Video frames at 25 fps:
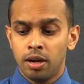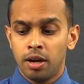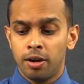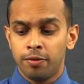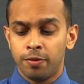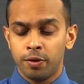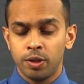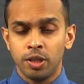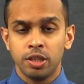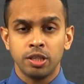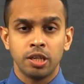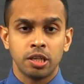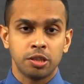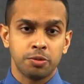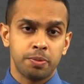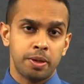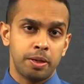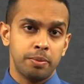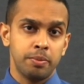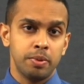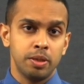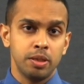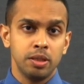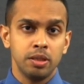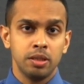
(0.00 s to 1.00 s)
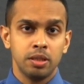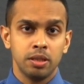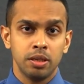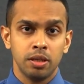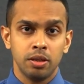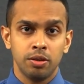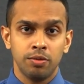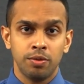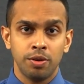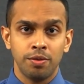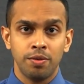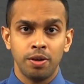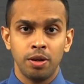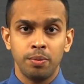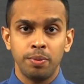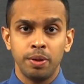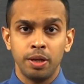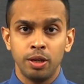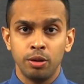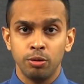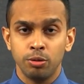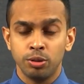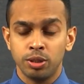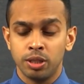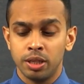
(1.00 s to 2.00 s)
For this experiment, we will be
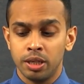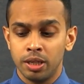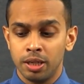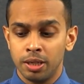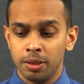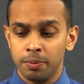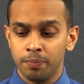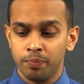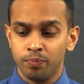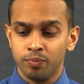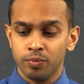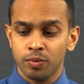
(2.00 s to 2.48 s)
using